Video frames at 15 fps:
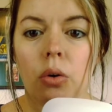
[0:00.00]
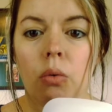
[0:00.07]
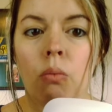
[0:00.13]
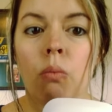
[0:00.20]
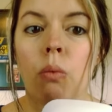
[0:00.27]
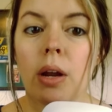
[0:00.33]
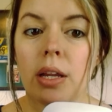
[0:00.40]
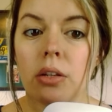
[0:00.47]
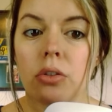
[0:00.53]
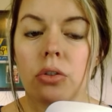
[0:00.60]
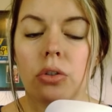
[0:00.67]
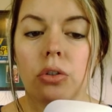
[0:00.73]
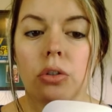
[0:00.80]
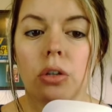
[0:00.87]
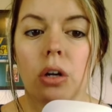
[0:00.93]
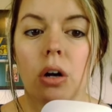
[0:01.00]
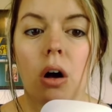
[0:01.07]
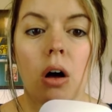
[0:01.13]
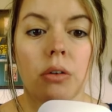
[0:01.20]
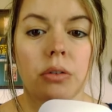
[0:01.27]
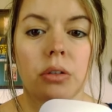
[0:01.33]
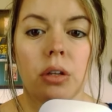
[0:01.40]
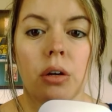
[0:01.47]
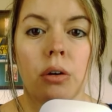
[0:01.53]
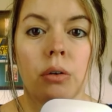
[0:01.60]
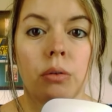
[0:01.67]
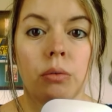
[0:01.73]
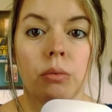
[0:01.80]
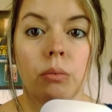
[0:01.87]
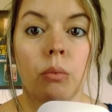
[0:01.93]
which
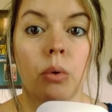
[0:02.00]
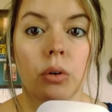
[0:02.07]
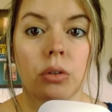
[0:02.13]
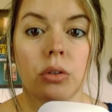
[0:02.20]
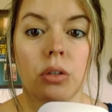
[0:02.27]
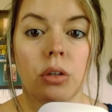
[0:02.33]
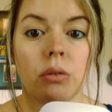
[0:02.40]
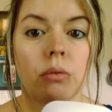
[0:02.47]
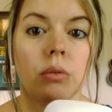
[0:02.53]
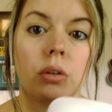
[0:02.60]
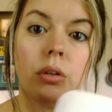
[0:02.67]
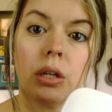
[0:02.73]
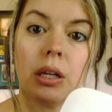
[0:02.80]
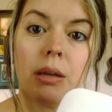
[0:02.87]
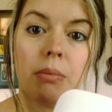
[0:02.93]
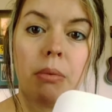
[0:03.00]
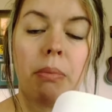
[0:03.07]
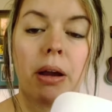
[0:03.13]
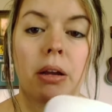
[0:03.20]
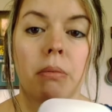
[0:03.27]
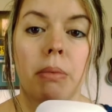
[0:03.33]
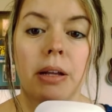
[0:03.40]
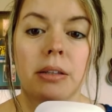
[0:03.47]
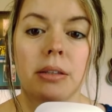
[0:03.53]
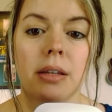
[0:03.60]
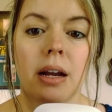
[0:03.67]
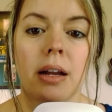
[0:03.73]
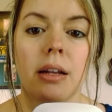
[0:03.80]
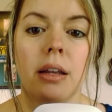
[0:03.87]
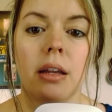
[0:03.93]
also warns you. You can keep it by your
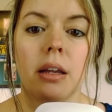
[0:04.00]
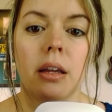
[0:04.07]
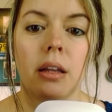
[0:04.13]
bedside.